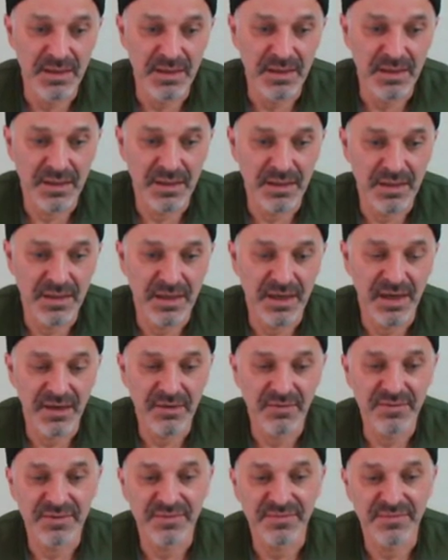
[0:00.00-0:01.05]

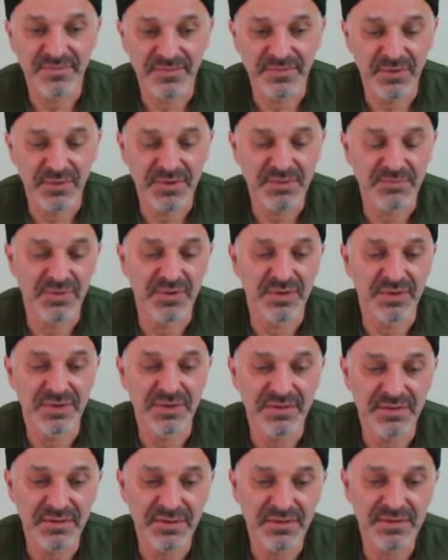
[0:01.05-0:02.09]
How is force majeure
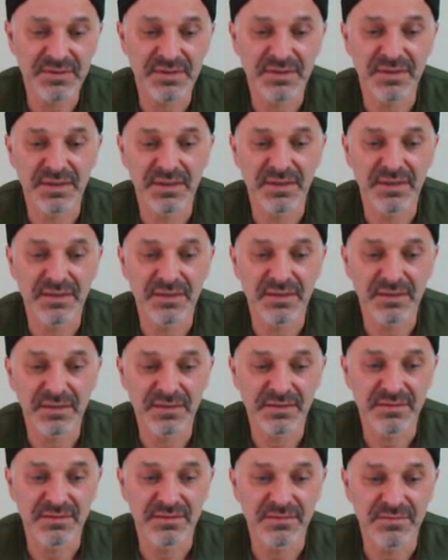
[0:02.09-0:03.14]
endured?
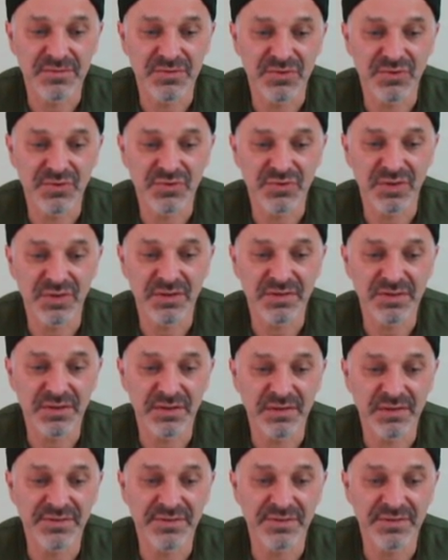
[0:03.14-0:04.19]
These
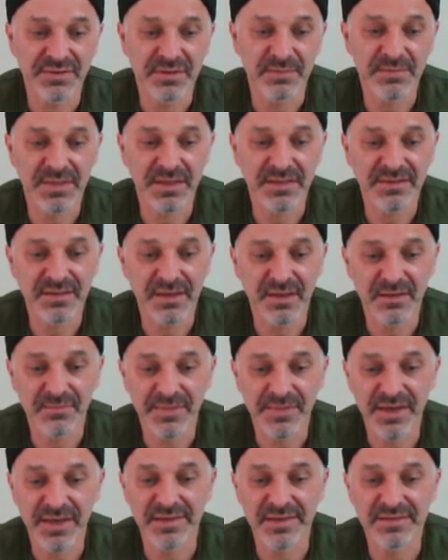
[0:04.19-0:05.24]
clauses are sometimes cut and
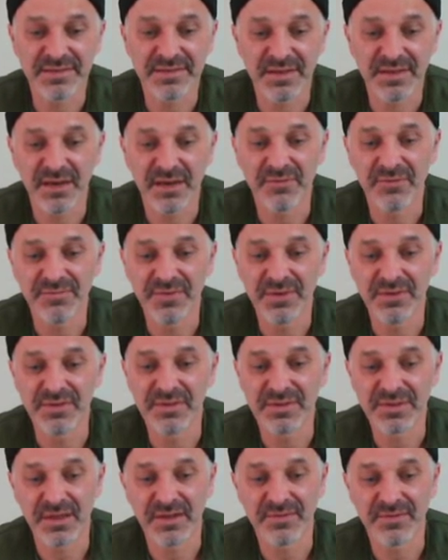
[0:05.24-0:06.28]
paste, not reviewed
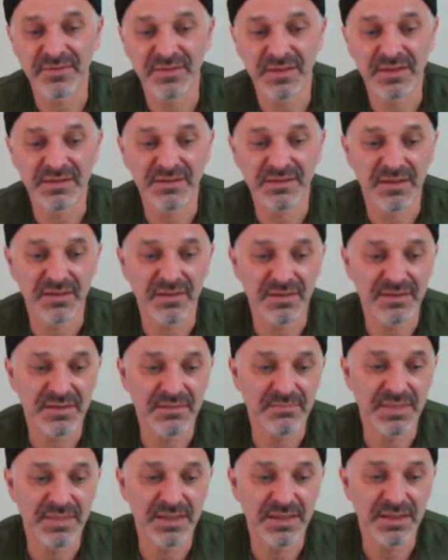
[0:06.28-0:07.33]
as carefully as they ought to
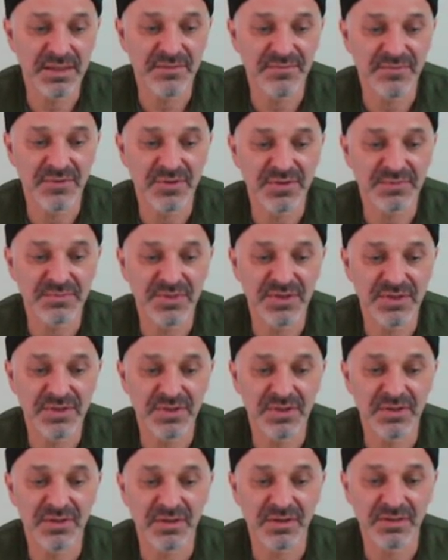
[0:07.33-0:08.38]
be. Force
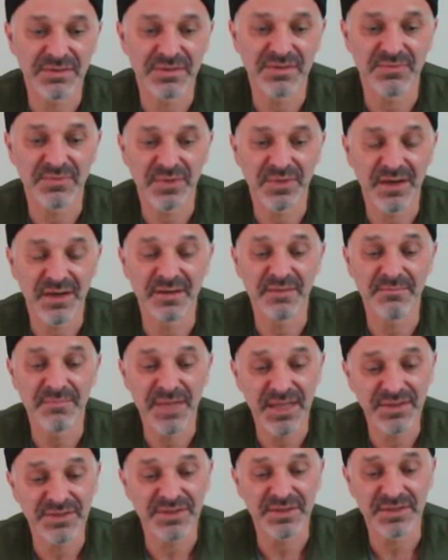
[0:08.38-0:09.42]
majeure clauses rarely
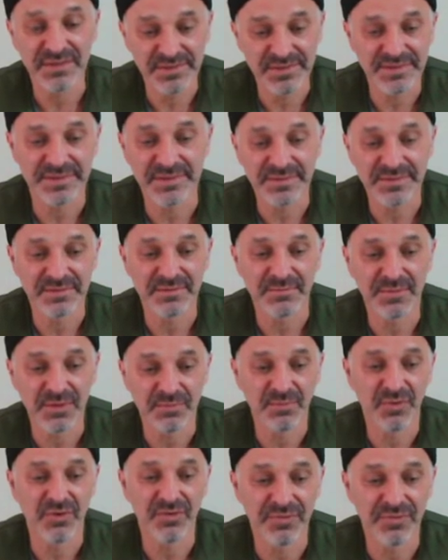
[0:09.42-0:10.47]
mention diseases, but
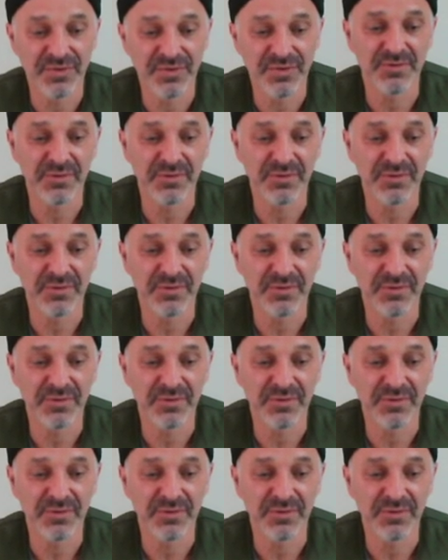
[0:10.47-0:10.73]
more frequently